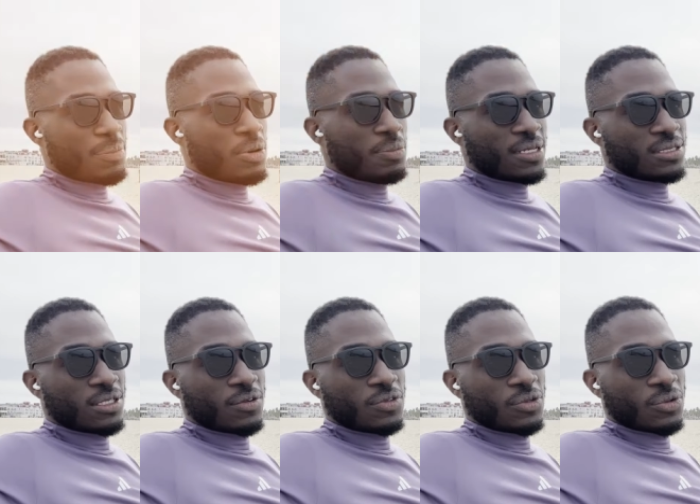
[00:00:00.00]
put
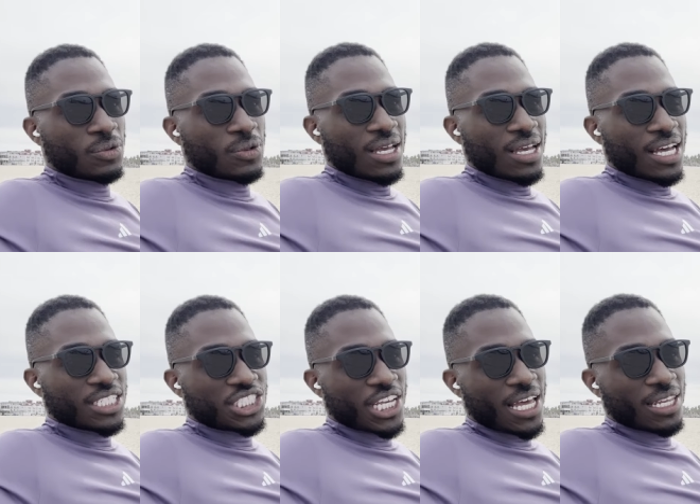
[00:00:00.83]
myself through a
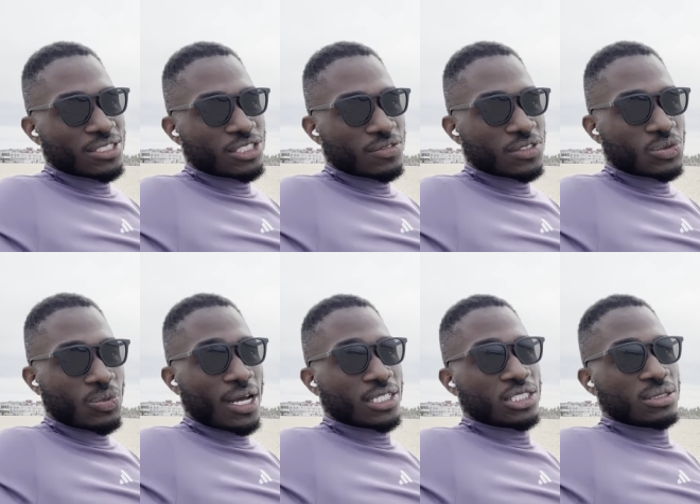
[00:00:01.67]
challenge of just
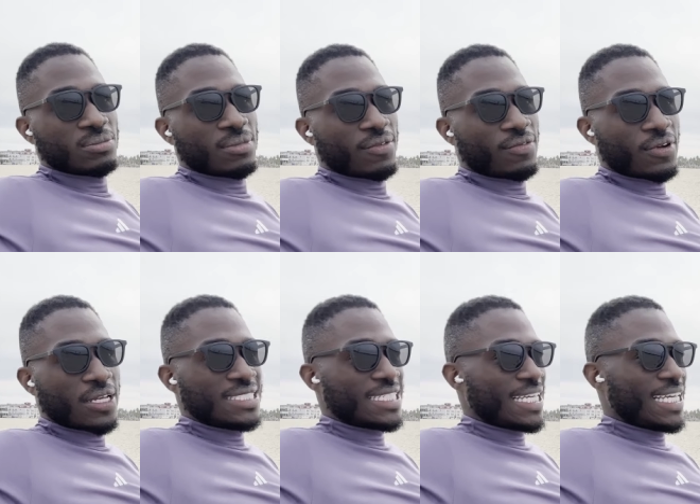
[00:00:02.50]
watching my
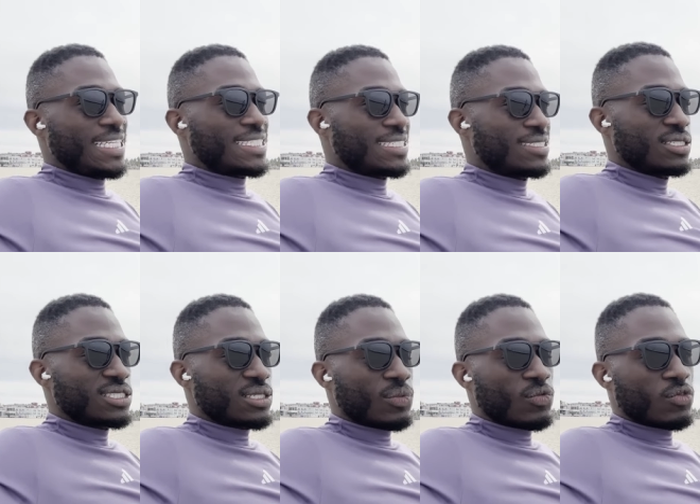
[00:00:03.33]
friends eat
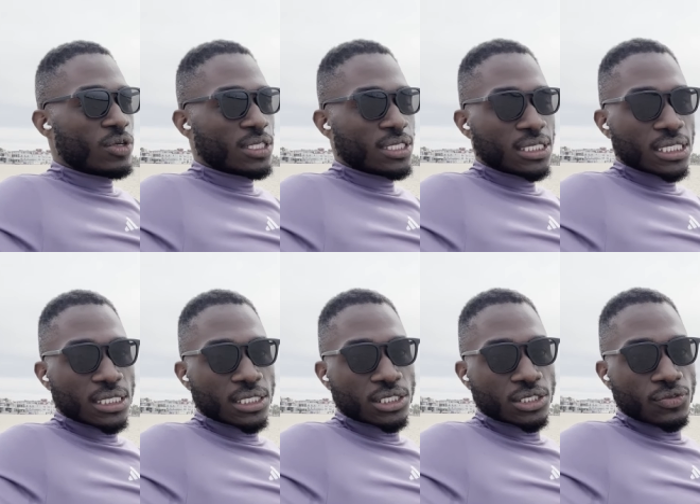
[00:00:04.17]
some really
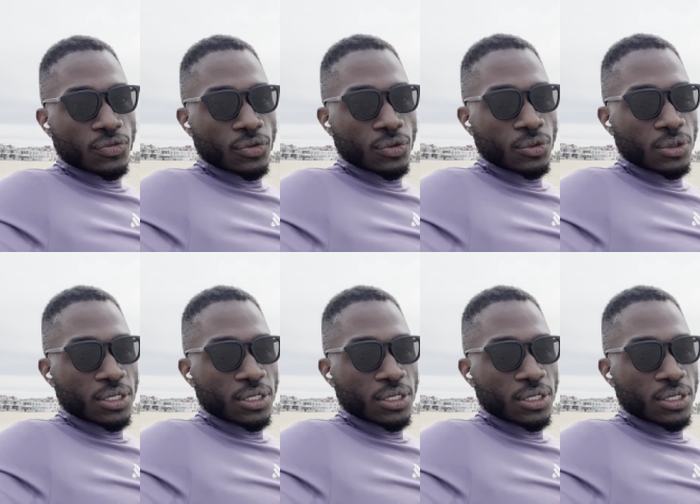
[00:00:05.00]
delicious food.